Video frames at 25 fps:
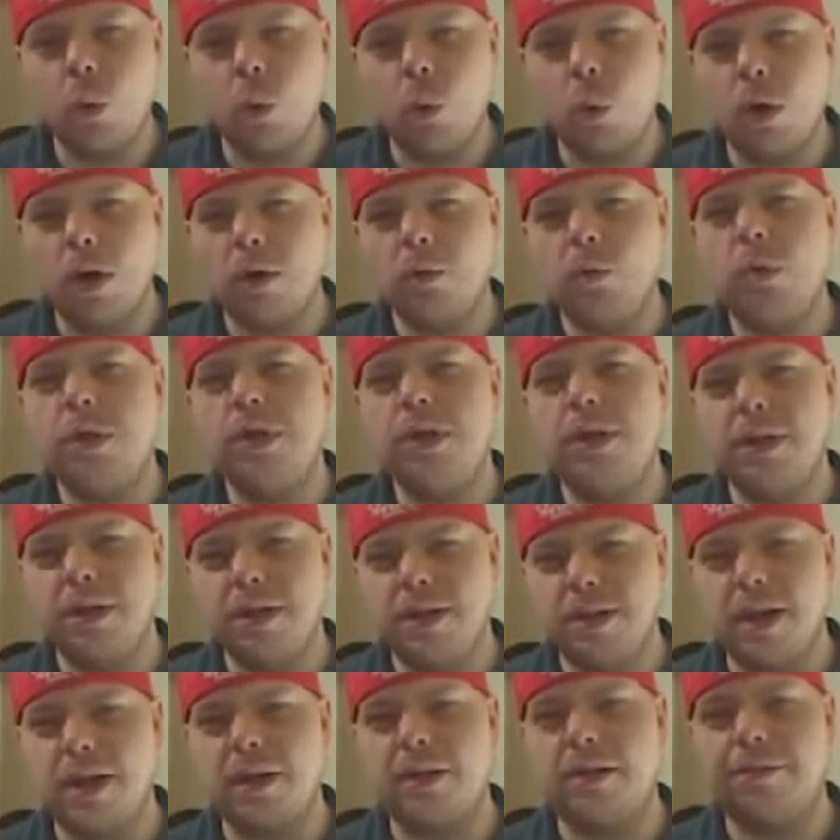One would
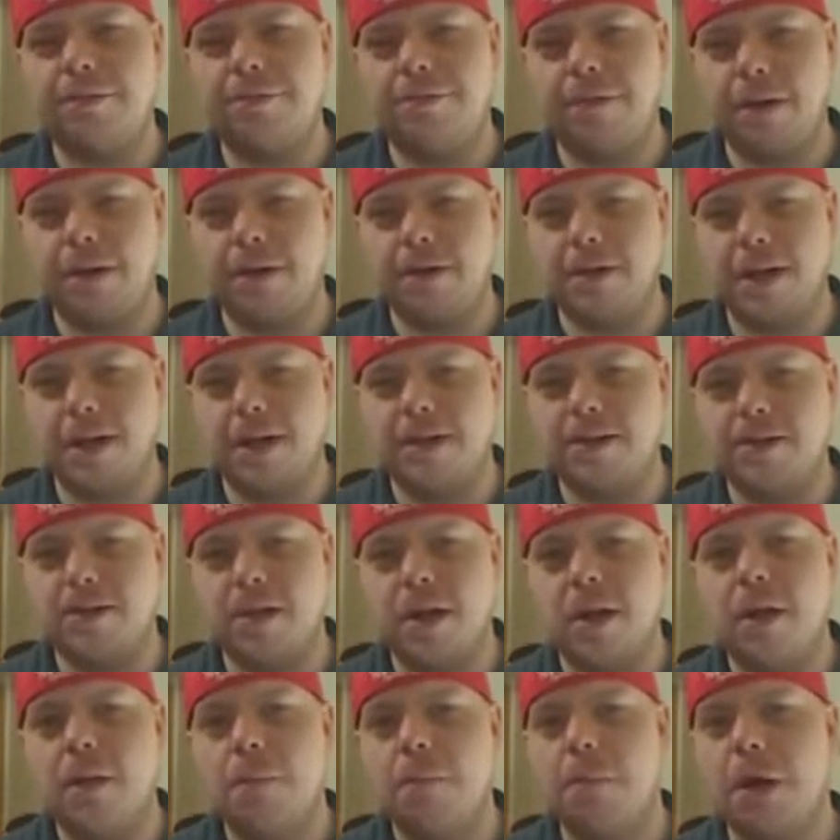conduct a fair
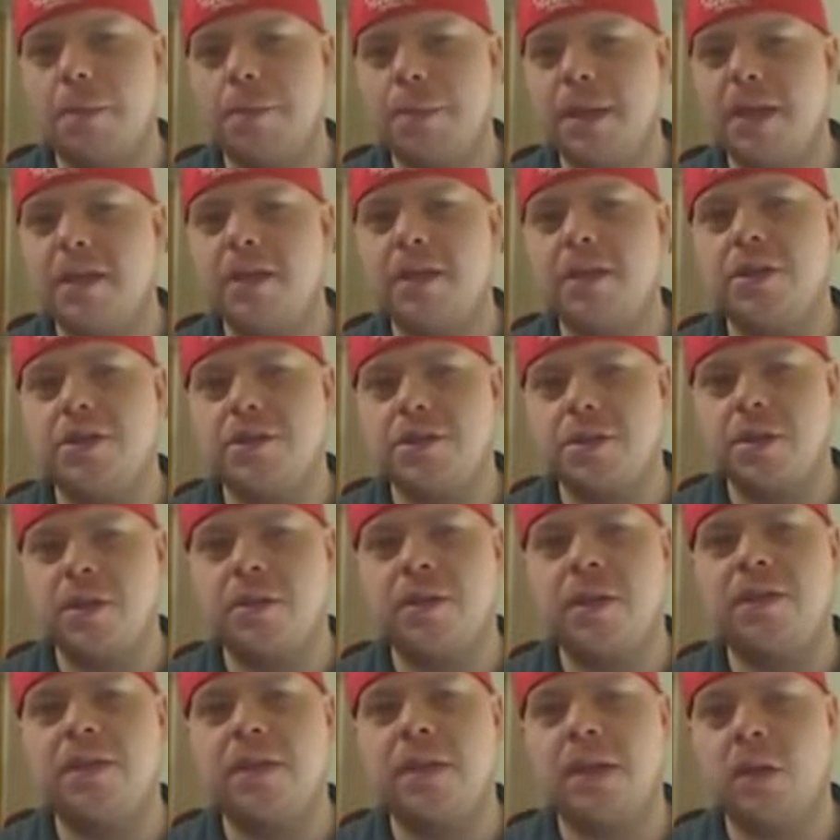test by making
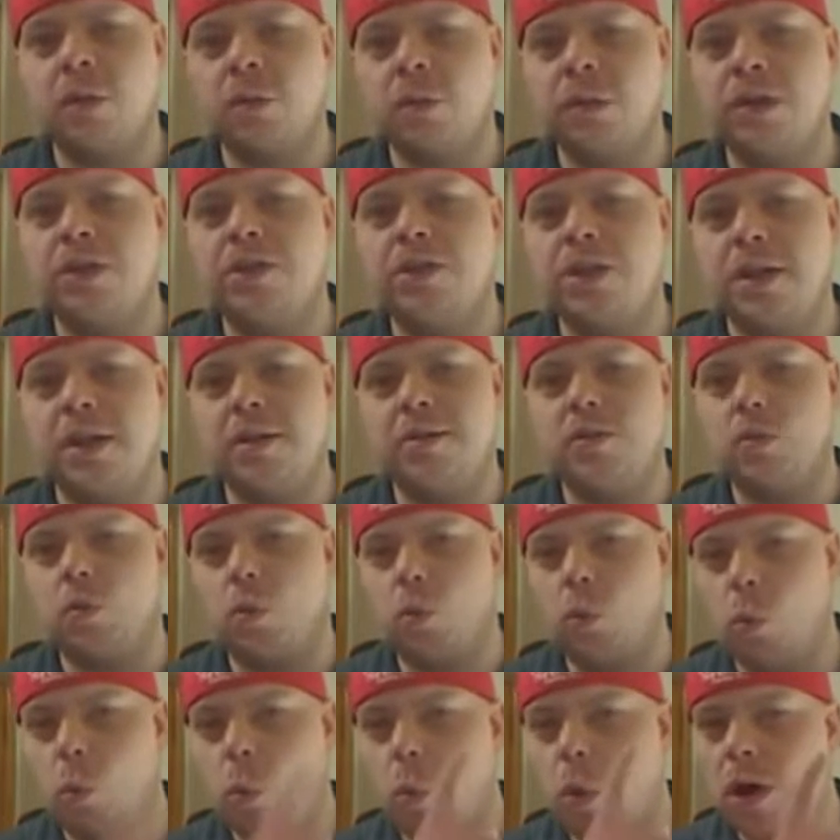sure that they only change
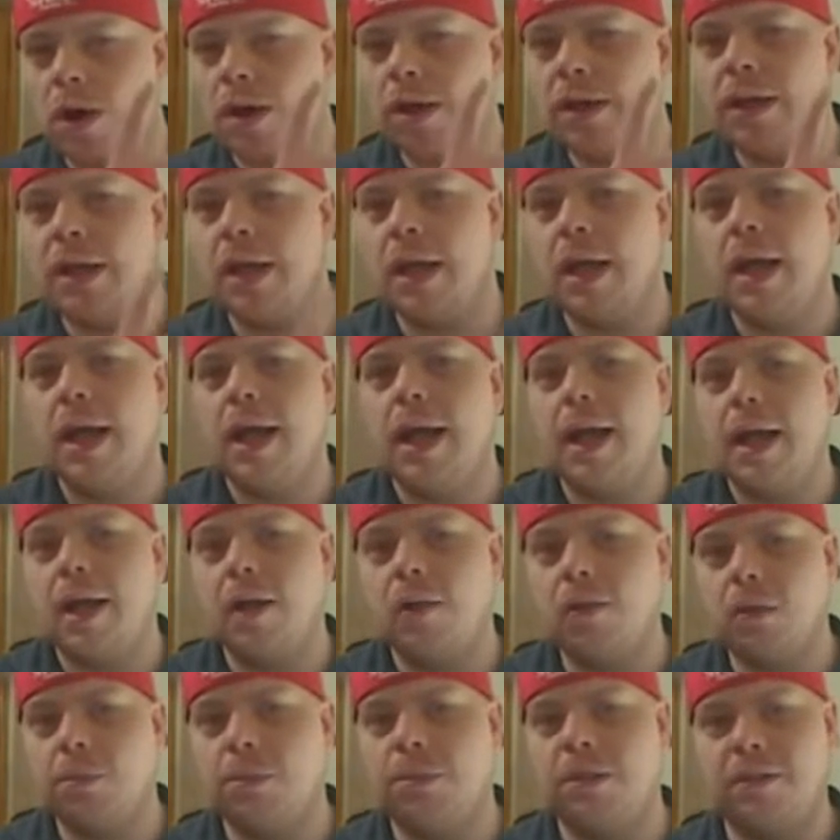one
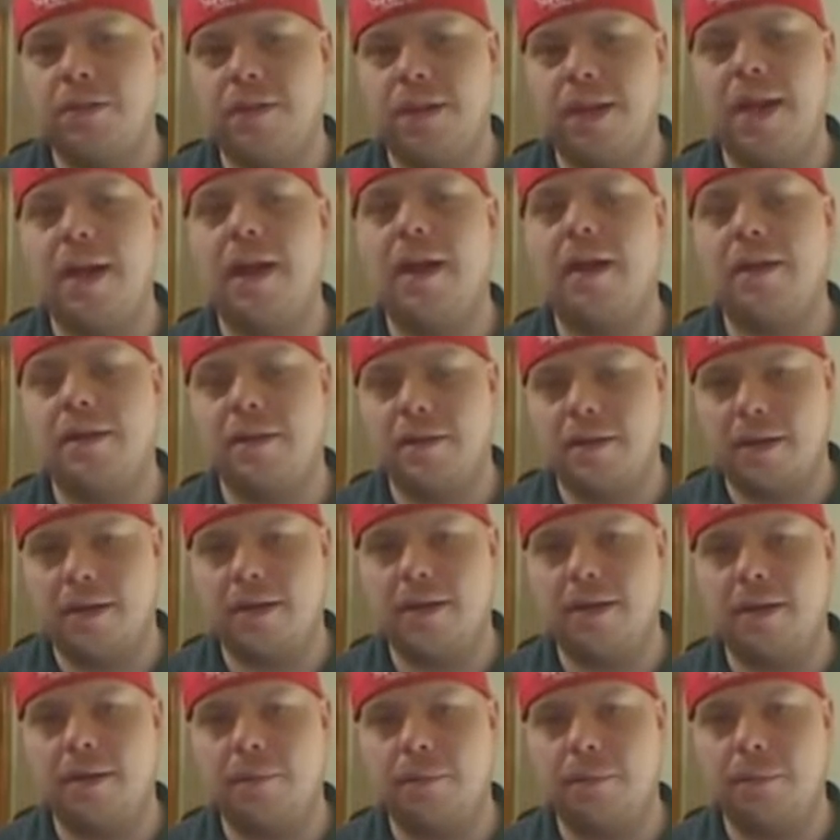element at a
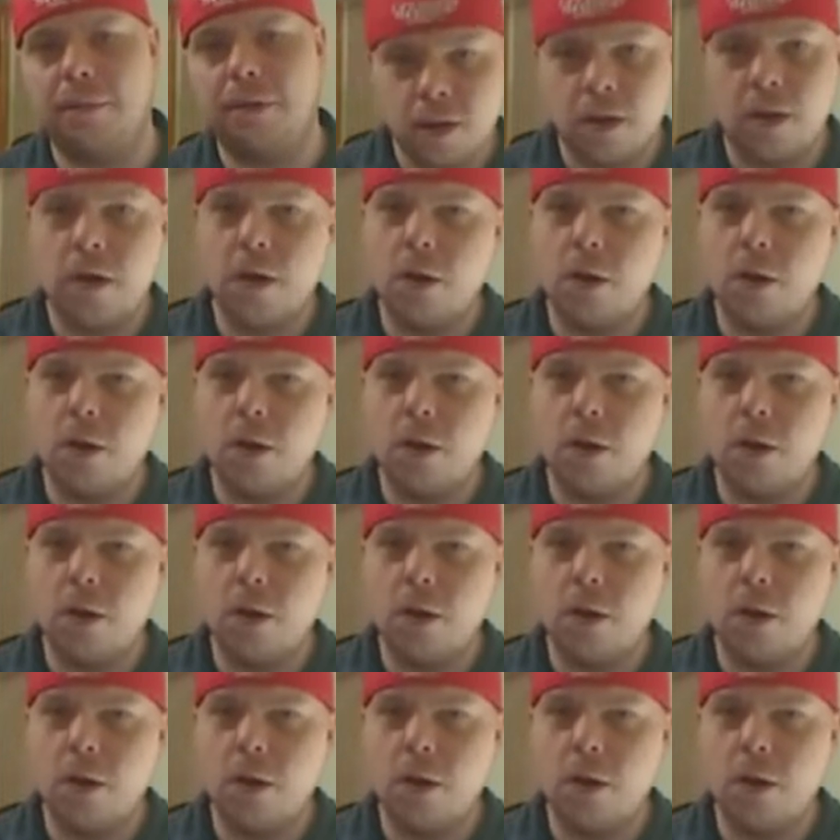time,